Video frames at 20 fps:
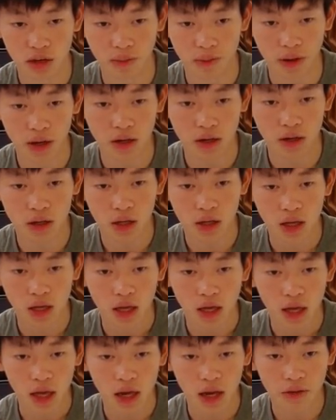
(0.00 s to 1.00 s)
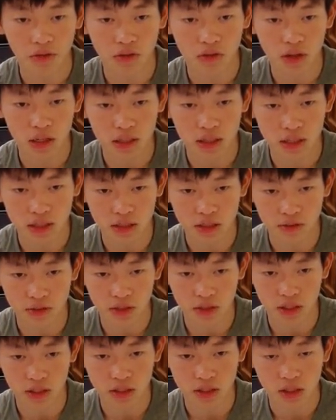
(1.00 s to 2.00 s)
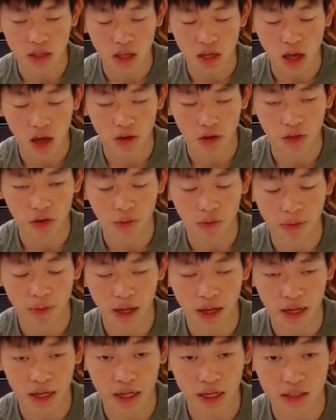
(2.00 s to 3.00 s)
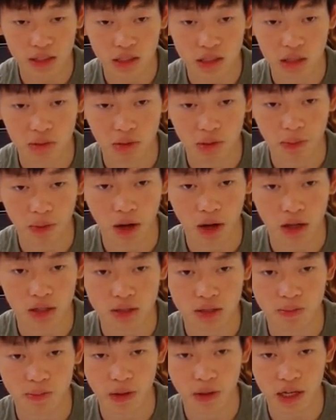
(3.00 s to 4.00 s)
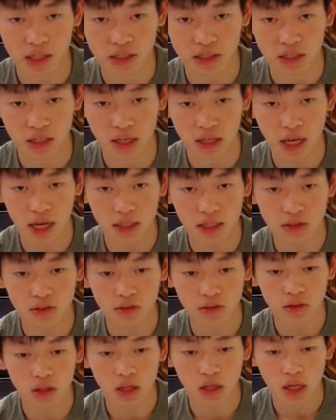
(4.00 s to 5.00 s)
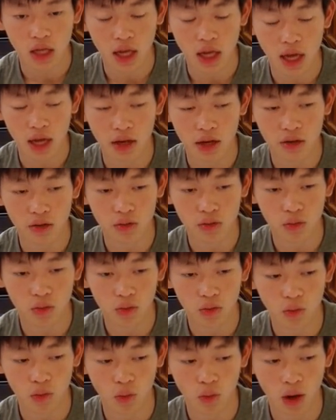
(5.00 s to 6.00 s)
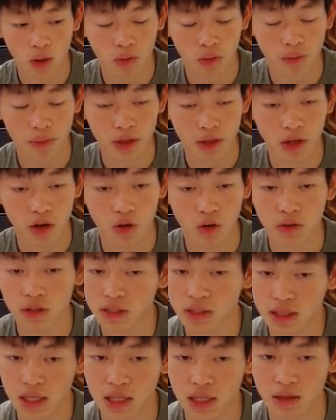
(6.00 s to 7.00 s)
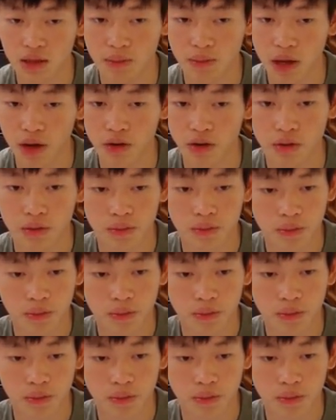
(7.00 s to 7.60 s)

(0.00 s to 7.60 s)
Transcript: a pawn, and after knight takes f6, although black has the double pawns, black is going to castle, and white will be only slightly better.